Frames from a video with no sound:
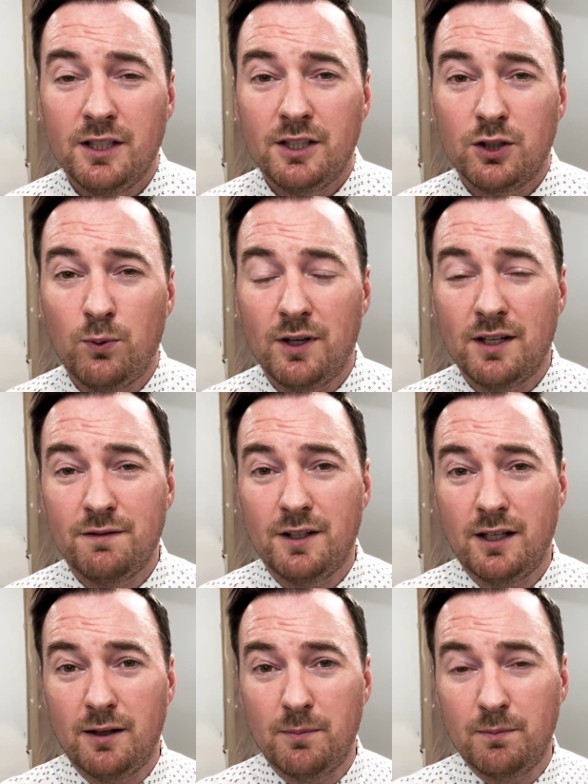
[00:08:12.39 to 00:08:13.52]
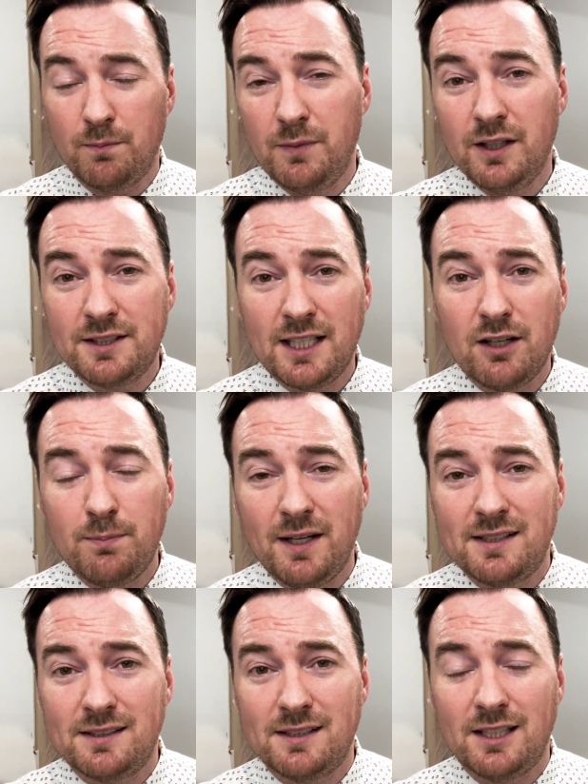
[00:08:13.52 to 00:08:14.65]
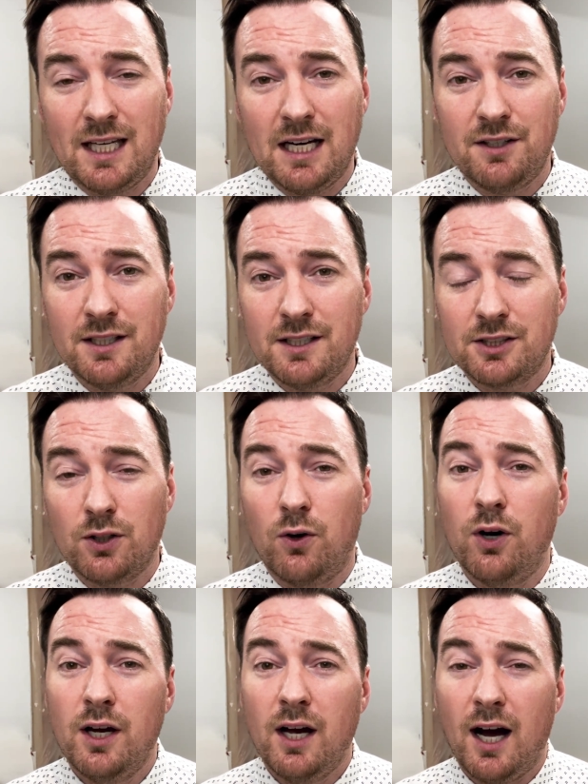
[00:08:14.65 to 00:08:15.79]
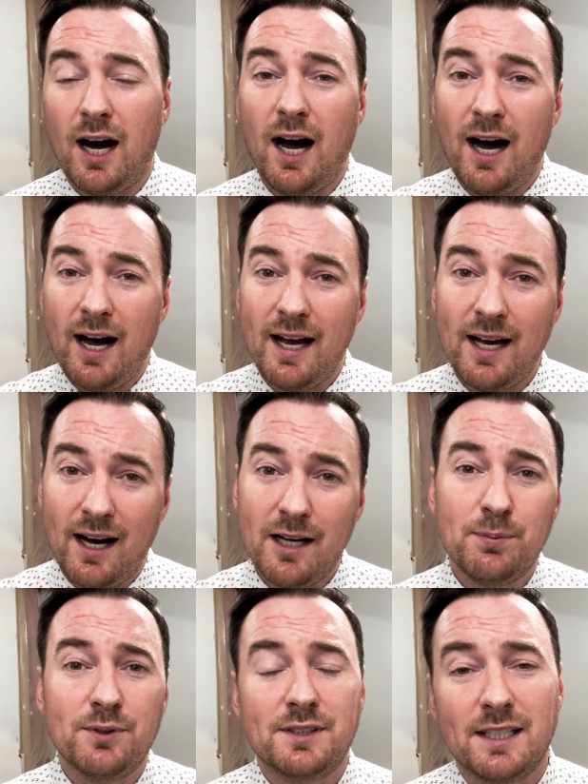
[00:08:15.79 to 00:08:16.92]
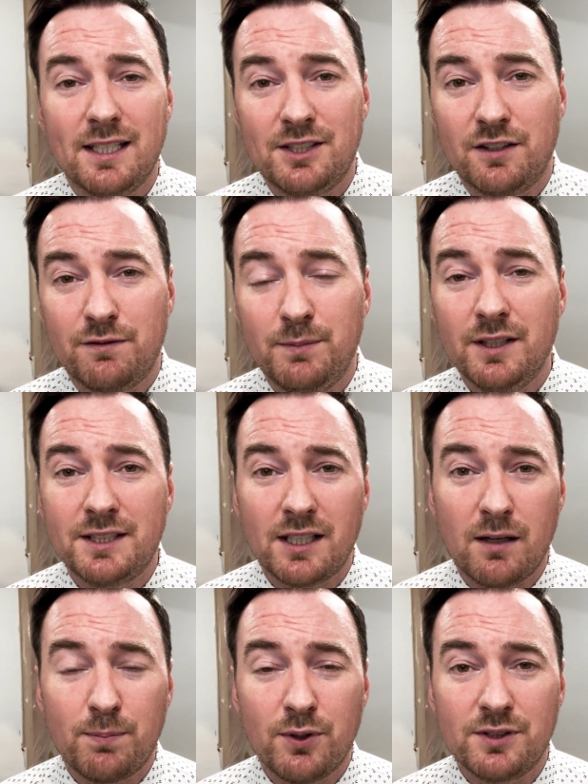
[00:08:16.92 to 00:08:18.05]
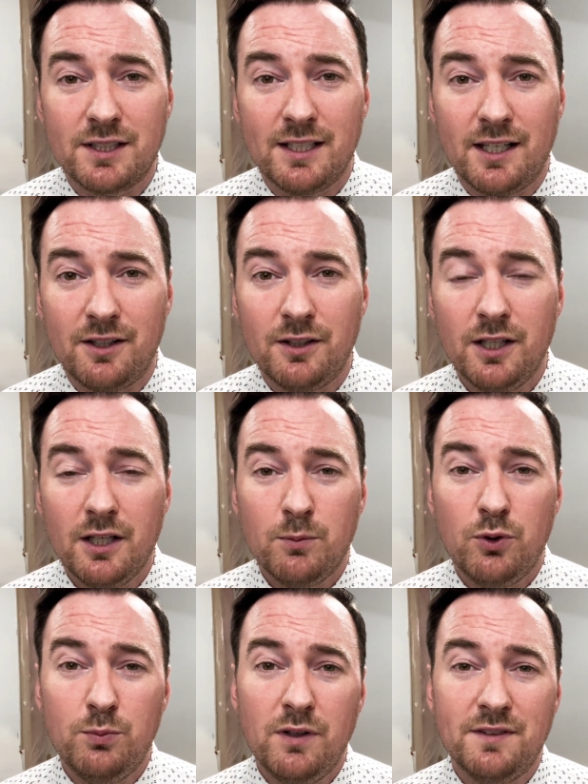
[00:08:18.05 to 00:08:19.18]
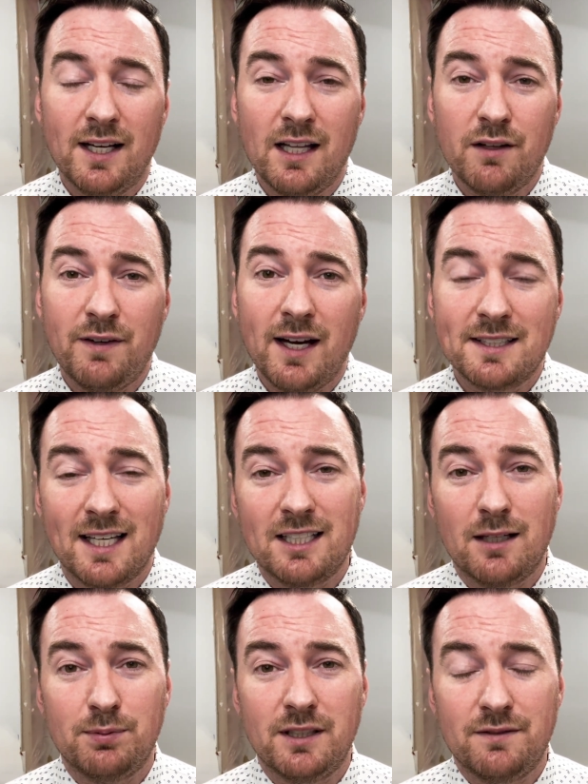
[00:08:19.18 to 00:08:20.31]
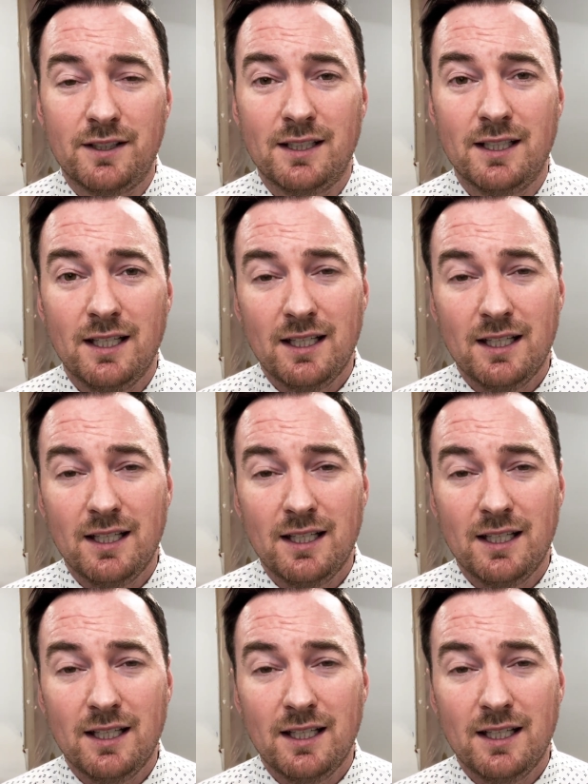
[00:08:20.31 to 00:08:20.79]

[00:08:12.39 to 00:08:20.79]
to one of the military bases in the area, so a high percentage of military personnel who move to Halifax end up living